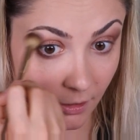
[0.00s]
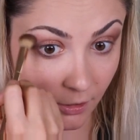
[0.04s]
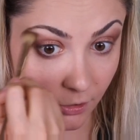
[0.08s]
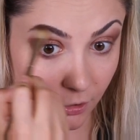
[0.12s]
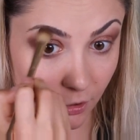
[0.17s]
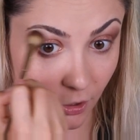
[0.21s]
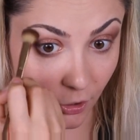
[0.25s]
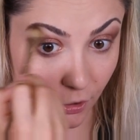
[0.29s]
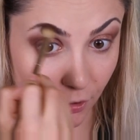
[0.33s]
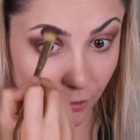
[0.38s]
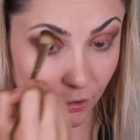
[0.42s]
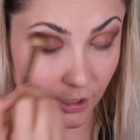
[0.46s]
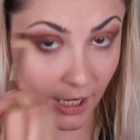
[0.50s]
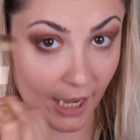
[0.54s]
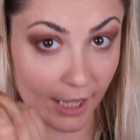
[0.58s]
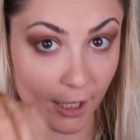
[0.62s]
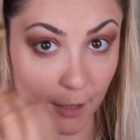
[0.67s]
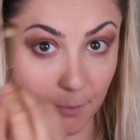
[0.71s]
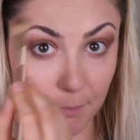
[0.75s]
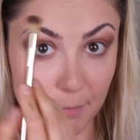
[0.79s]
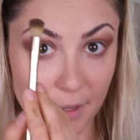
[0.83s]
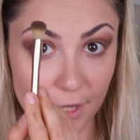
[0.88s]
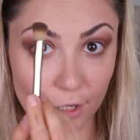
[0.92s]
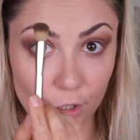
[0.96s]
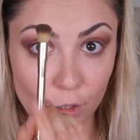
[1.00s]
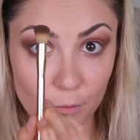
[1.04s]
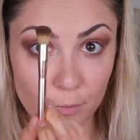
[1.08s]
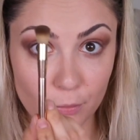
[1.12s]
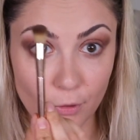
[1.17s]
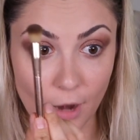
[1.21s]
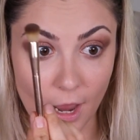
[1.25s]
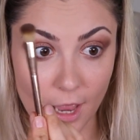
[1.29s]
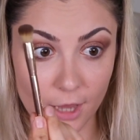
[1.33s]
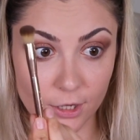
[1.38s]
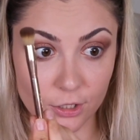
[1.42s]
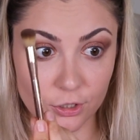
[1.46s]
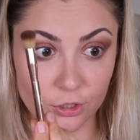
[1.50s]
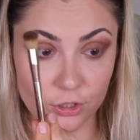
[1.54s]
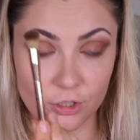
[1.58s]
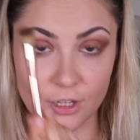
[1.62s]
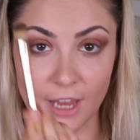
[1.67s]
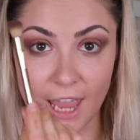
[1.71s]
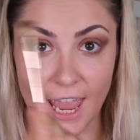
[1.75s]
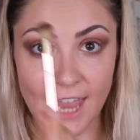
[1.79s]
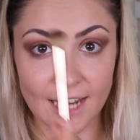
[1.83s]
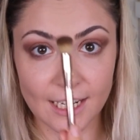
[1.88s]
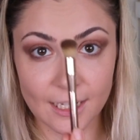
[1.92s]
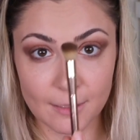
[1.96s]
So you take a bigger brush,
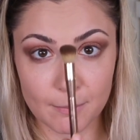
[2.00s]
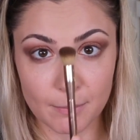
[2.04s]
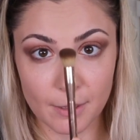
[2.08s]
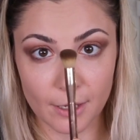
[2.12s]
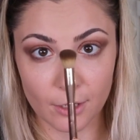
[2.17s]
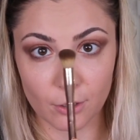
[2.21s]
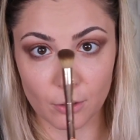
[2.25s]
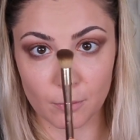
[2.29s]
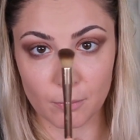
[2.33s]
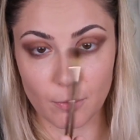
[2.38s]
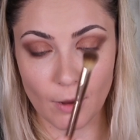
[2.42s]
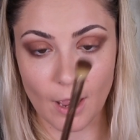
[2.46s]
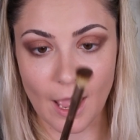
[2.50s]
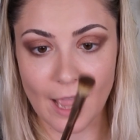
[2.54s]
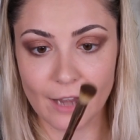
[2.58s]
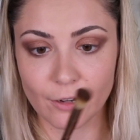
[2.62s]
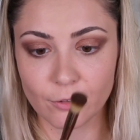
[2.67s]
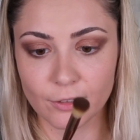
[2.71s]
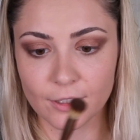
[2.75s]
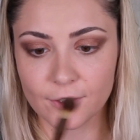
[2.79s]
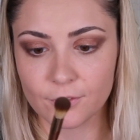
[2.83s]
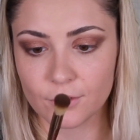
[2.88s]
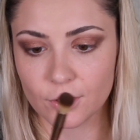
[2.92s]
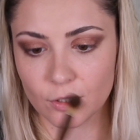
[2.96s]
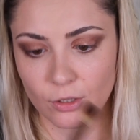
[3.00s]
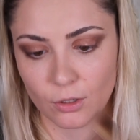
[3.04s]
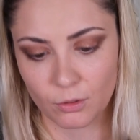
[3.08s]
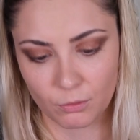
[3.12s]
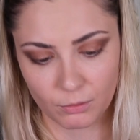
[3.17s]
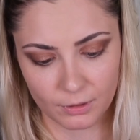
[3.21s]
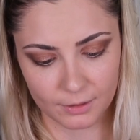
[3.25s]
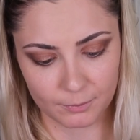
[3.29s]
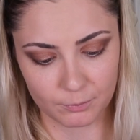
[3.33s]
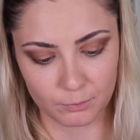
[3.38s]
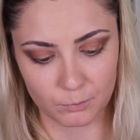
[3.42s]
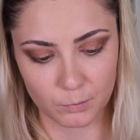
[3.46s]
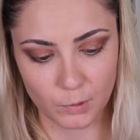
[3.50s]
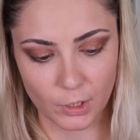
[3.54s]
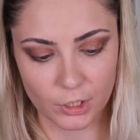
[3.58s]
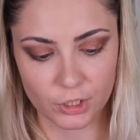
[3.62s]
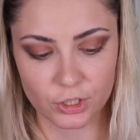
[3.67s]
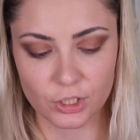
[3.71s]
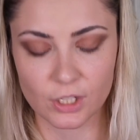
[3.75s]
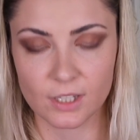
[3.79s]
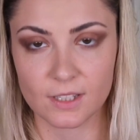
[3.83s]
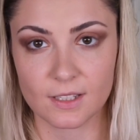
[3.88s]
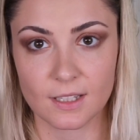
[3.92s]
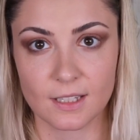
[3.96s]
any bigger brush, I don't even know what
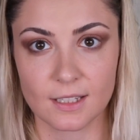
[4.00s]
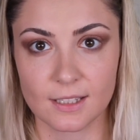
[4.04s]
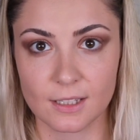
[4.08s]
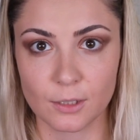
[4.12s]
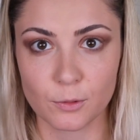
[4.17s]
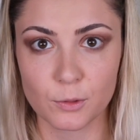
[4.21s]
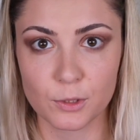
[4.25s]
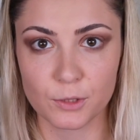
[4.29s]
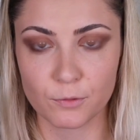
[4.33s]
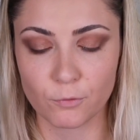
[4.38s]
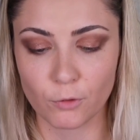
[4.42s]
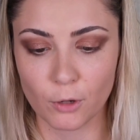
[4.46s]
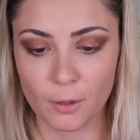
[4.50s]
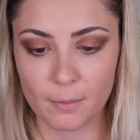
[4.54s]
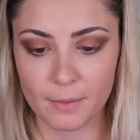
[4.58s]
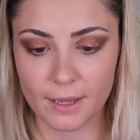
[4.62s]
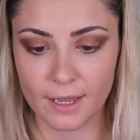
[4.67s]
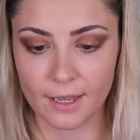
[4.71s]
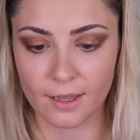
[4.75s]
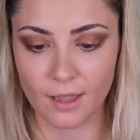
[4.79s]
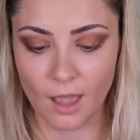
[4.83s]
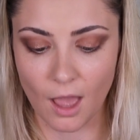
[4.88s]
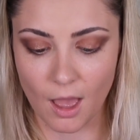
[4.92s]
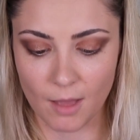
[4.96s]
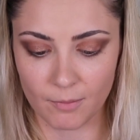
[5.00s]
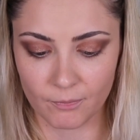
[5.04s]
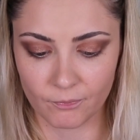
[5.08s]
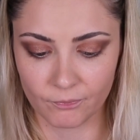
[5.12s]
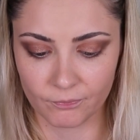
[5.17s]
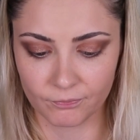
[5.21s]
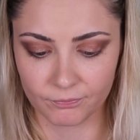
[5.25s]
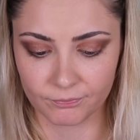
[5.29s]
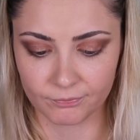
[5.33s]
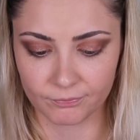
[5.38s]
brush this is. It was from a